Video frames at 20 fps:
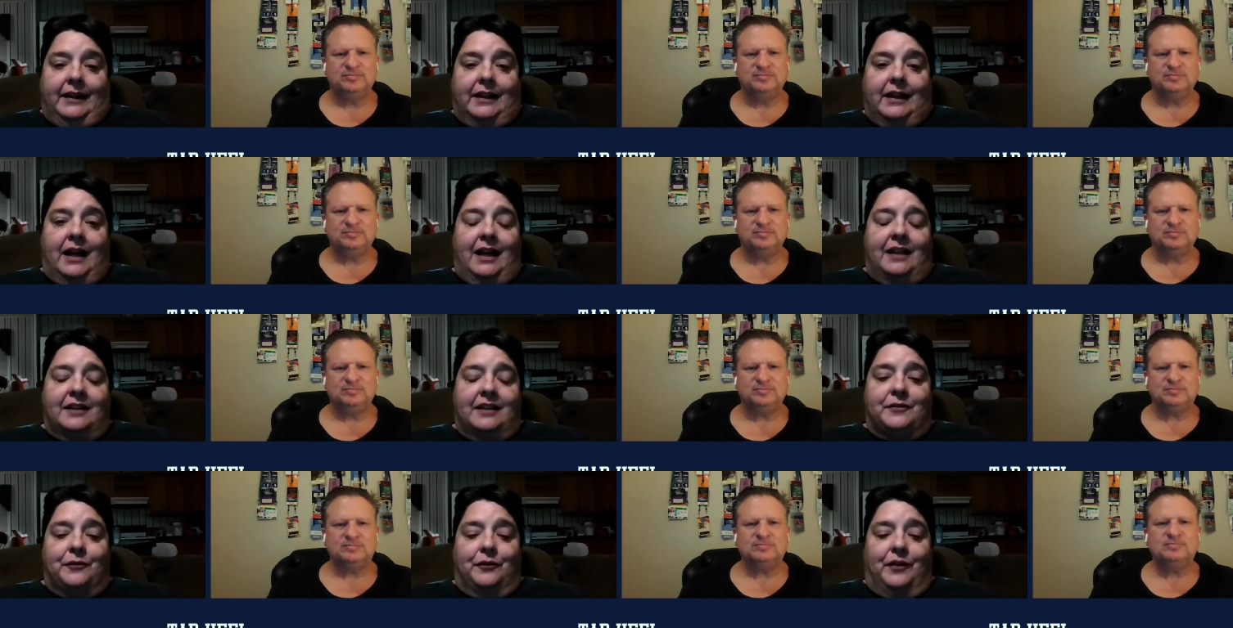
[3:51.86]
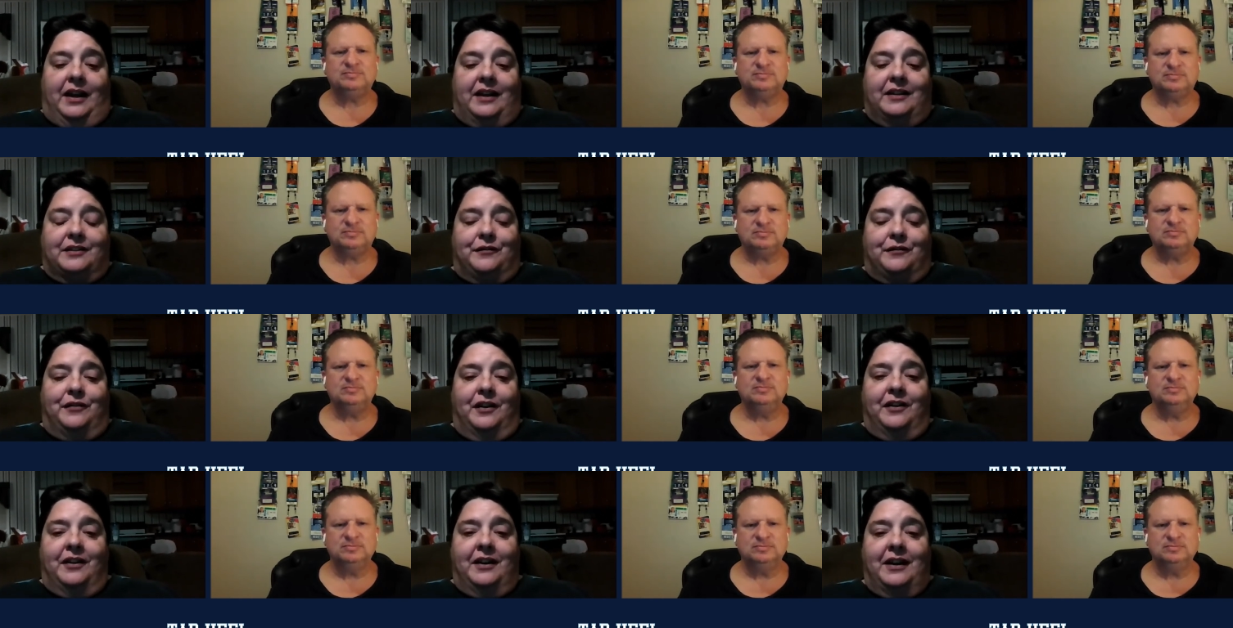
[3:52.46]
Speaker 1: it's it's
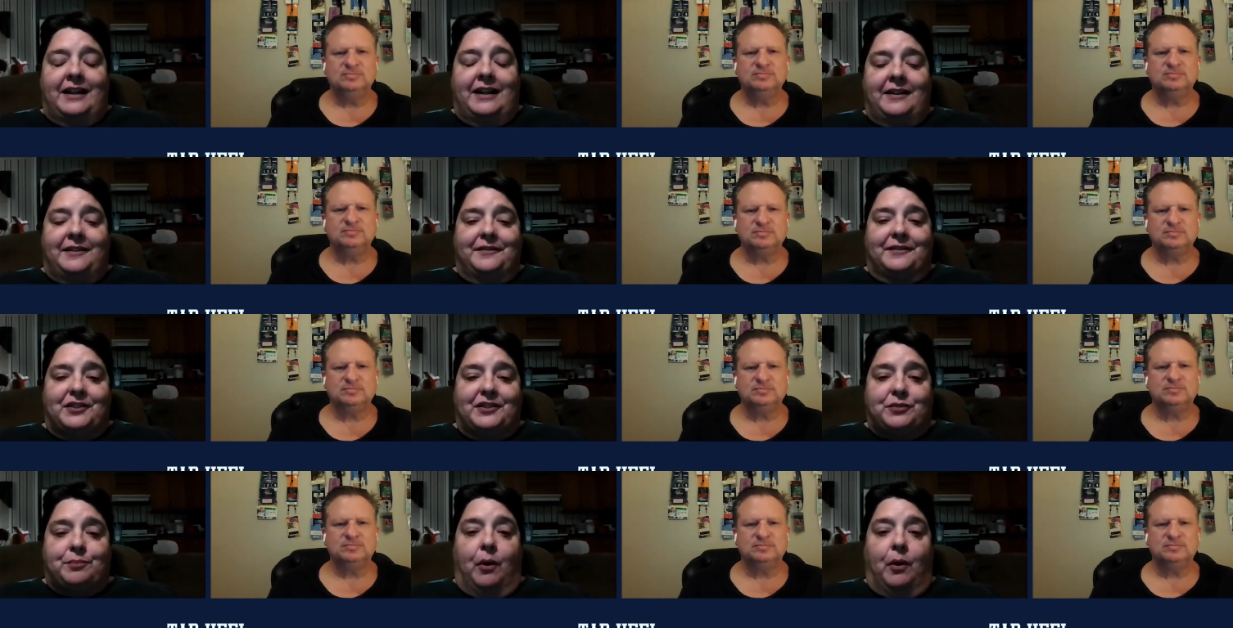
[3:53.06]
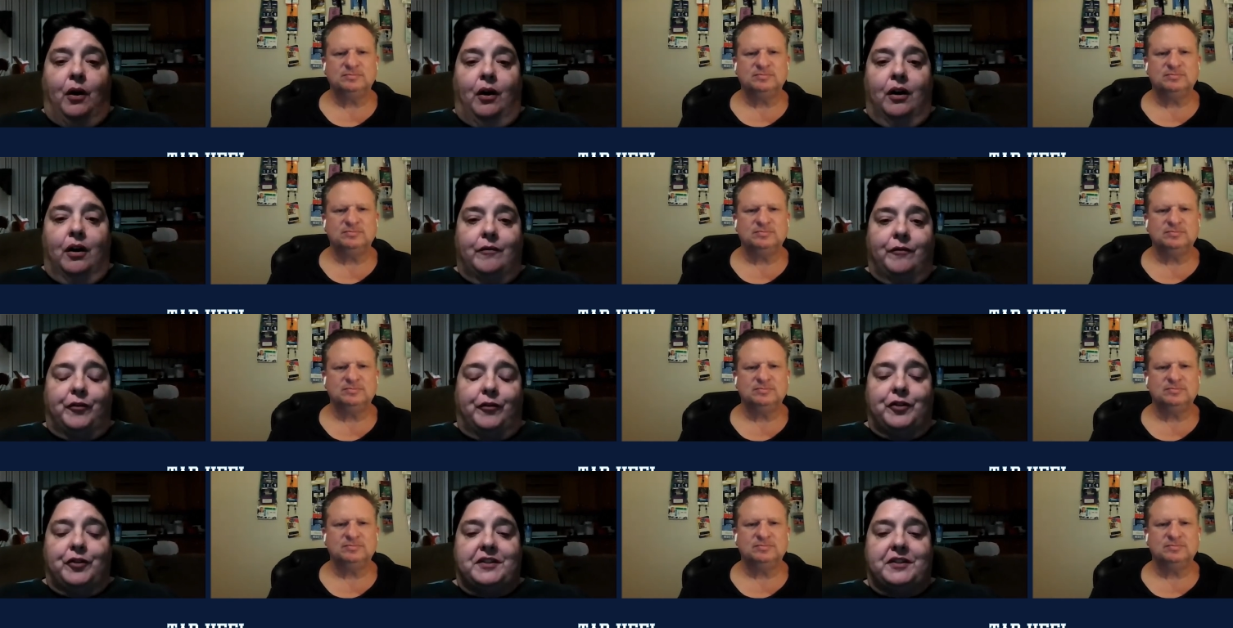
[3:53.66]
very
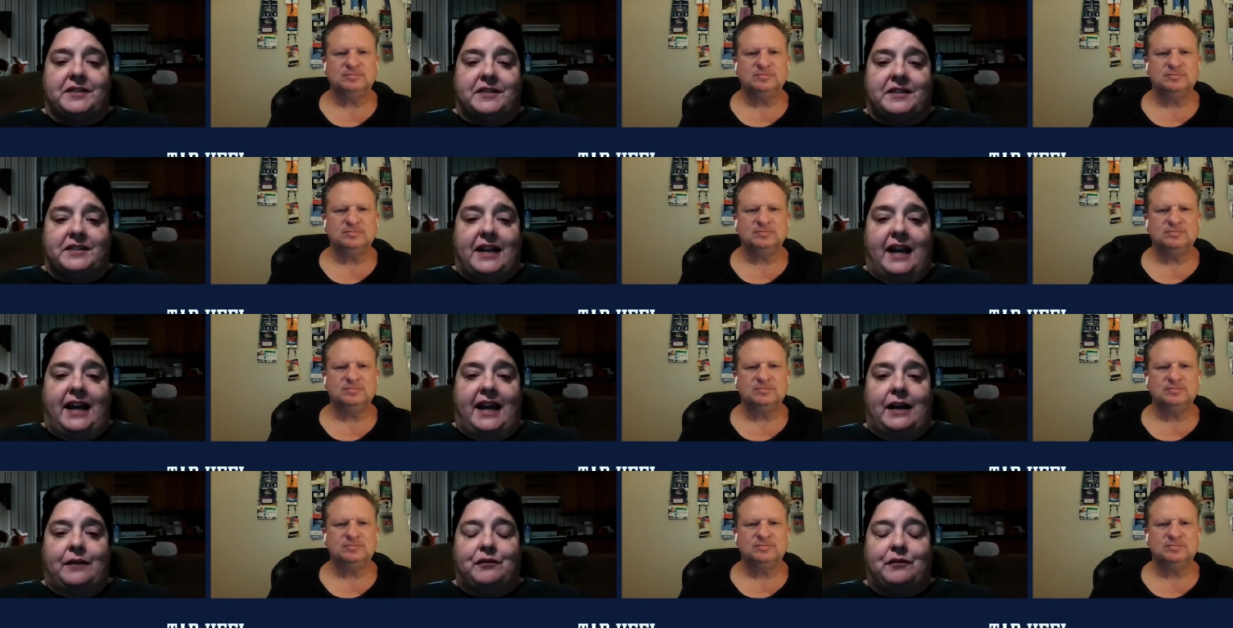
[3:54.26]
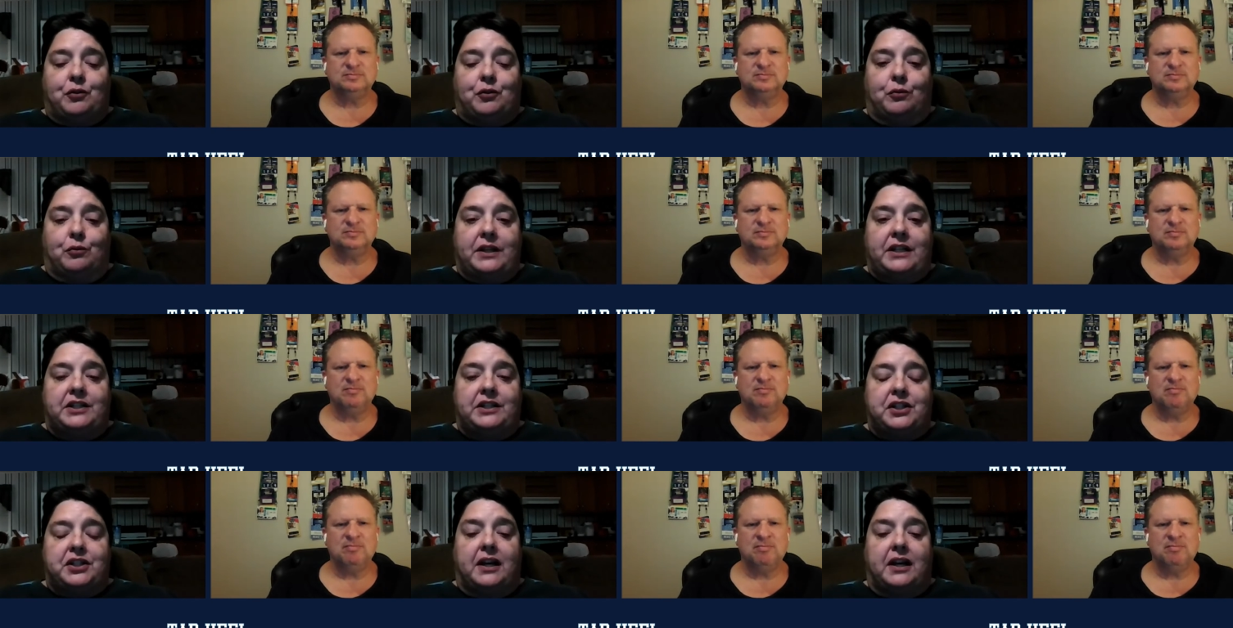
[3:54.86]
smart for the staff to
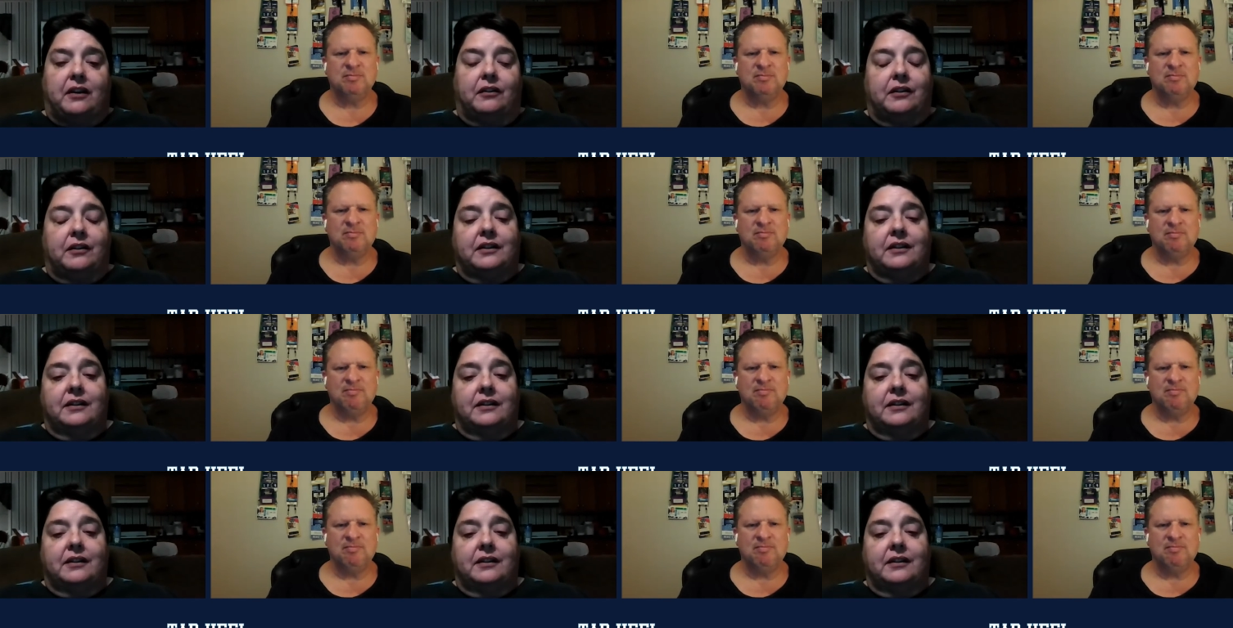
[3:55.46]
reach out